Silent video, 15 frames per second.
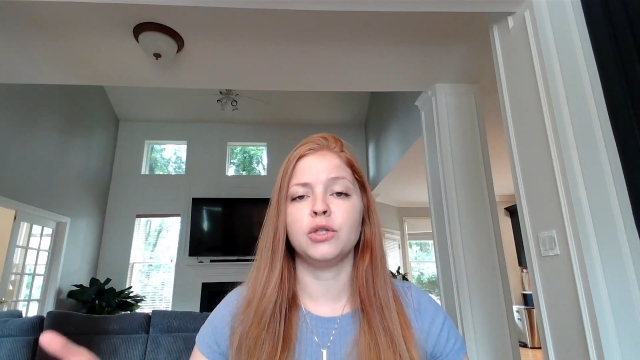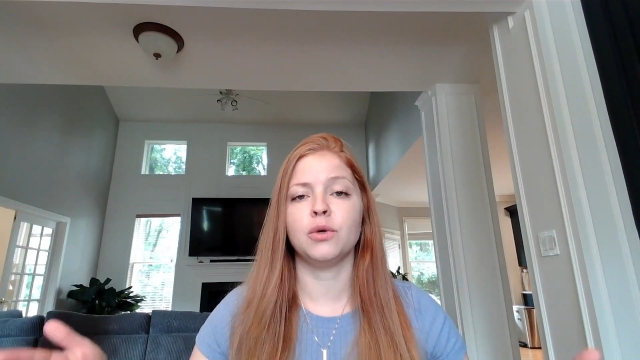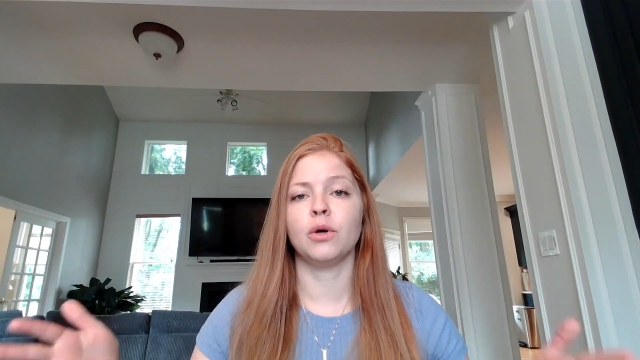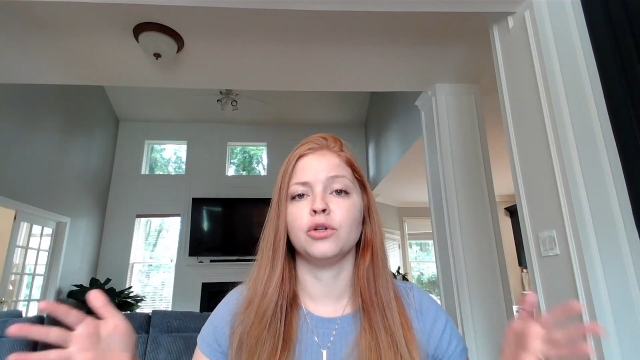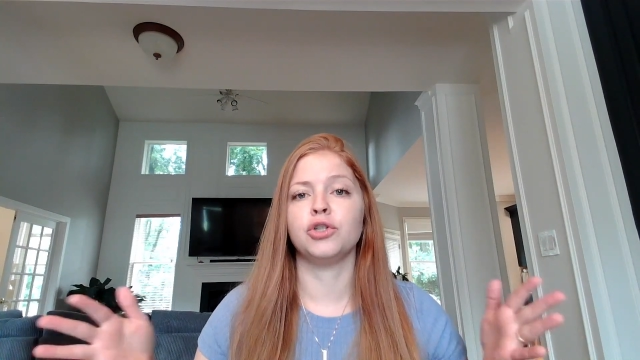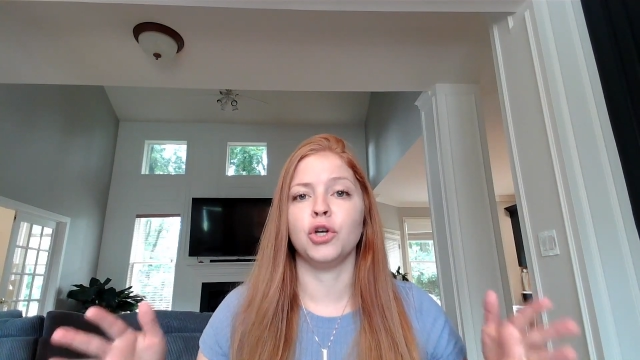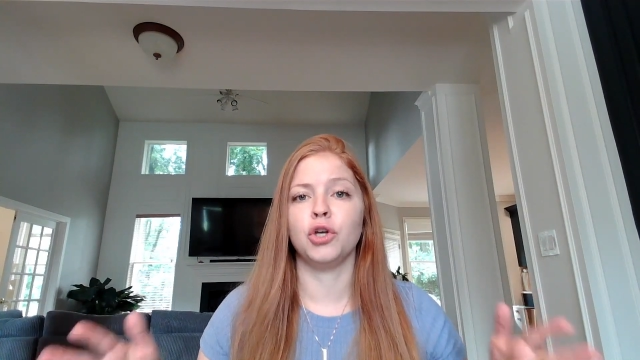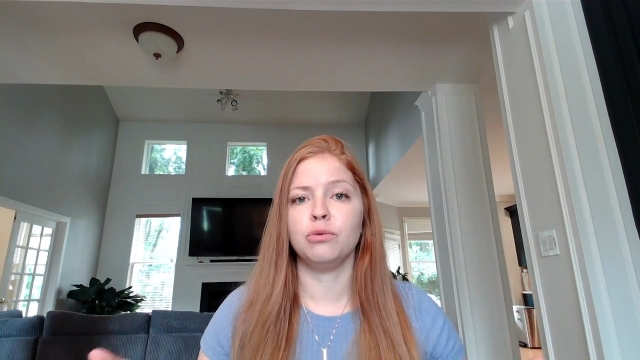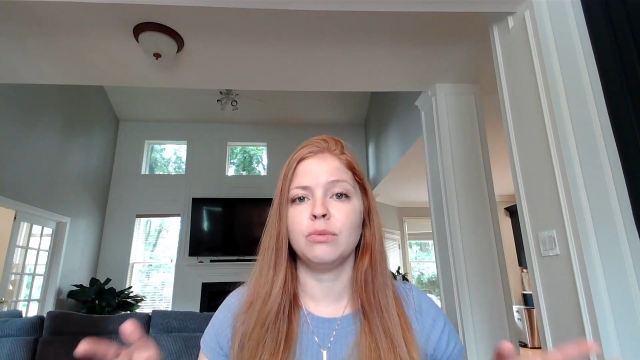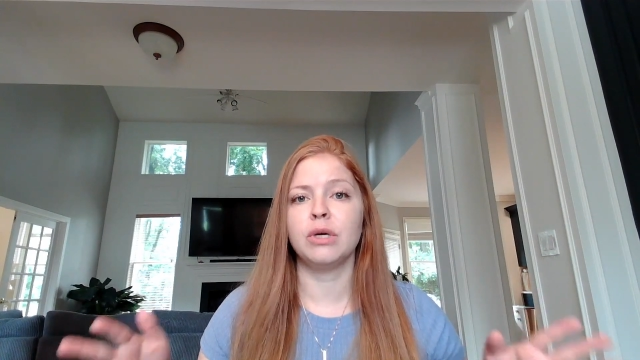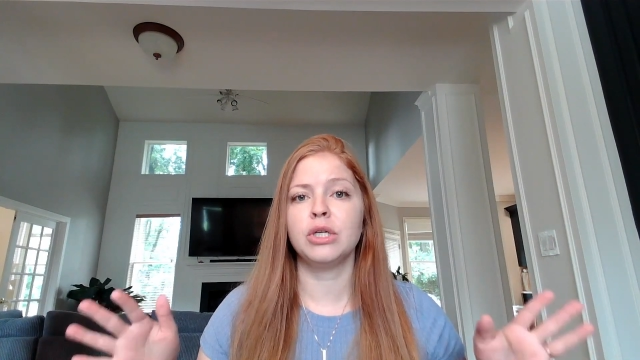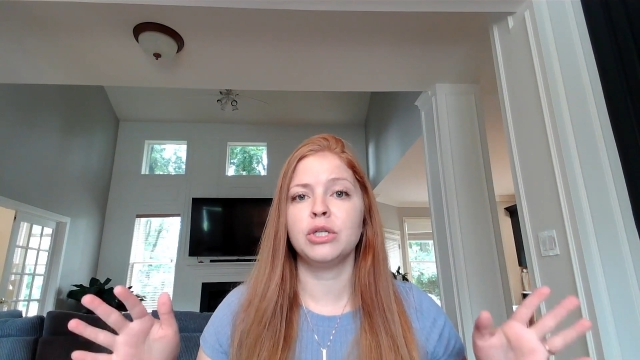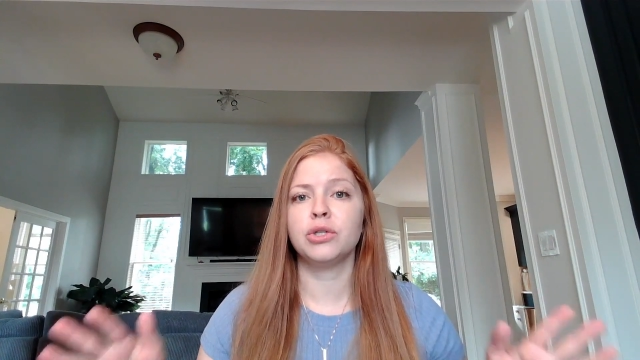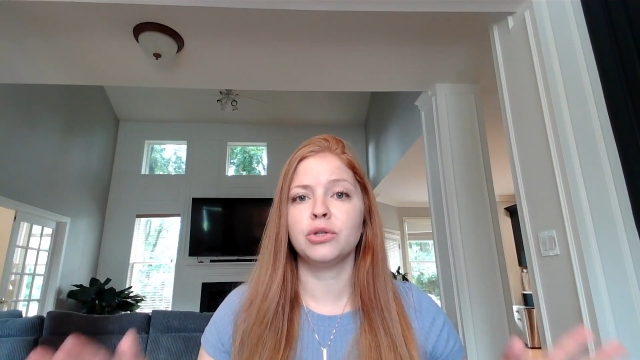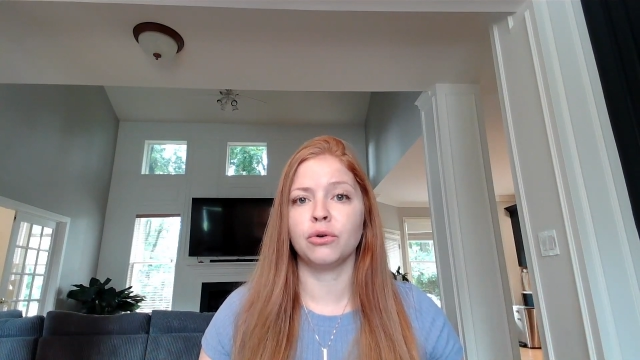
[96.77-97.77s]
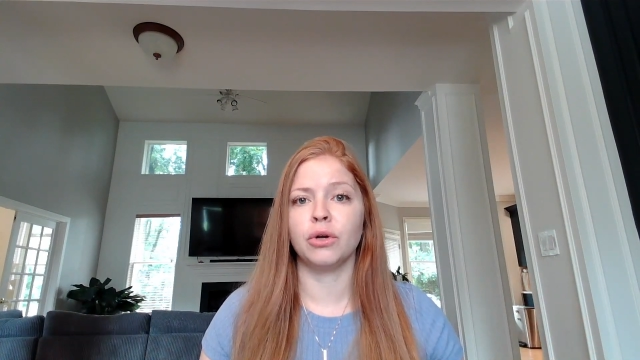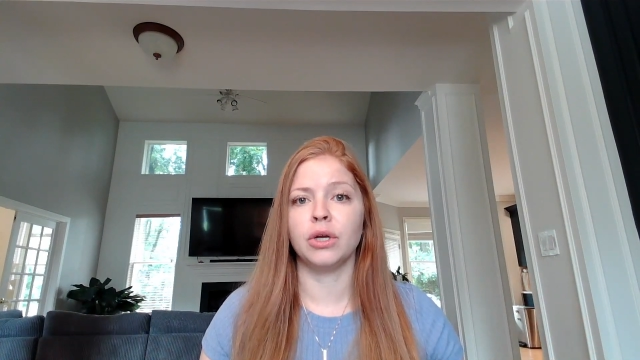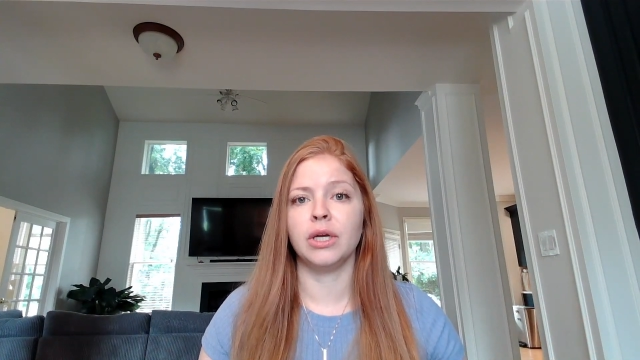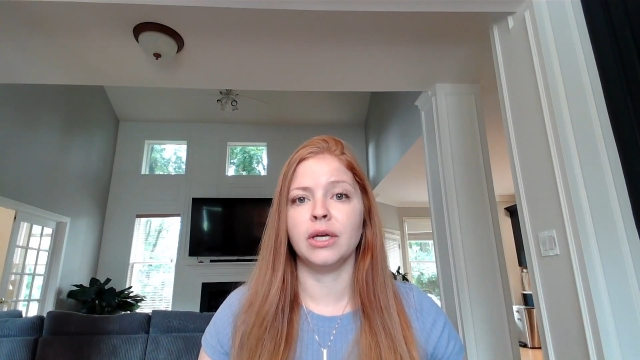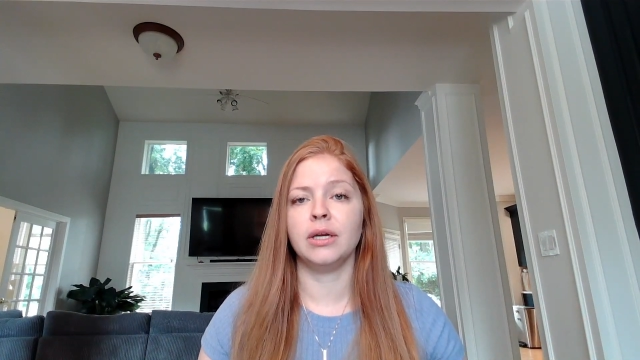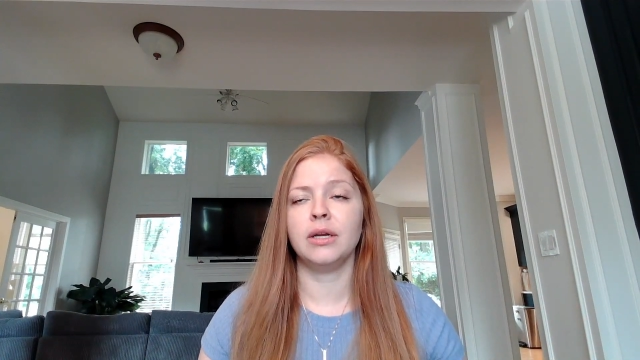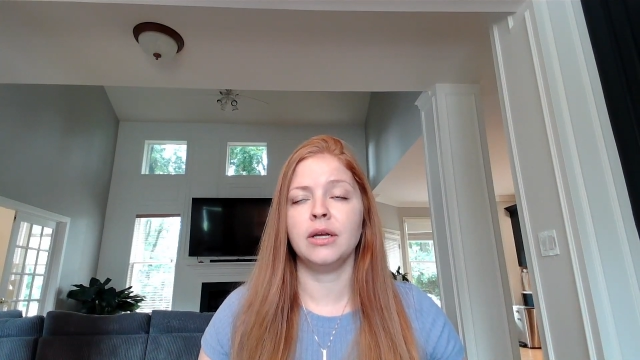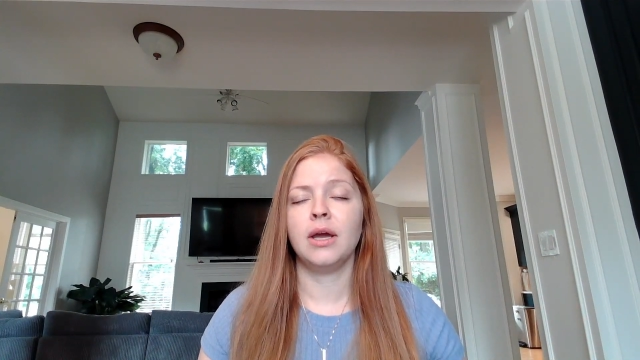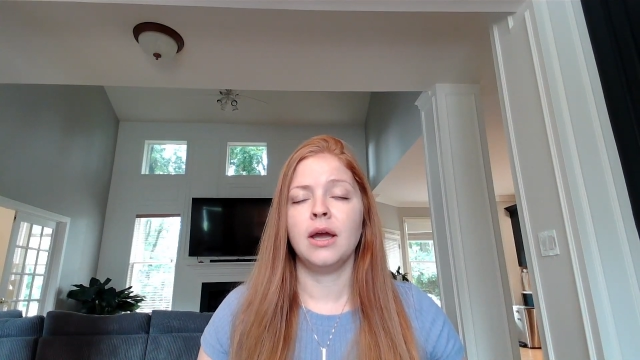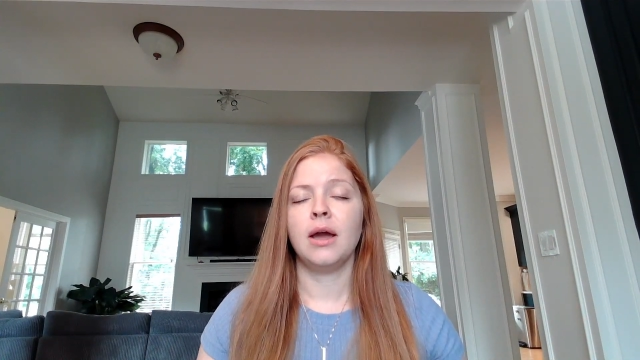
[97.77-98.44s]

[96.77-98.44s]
So I'll show you my screen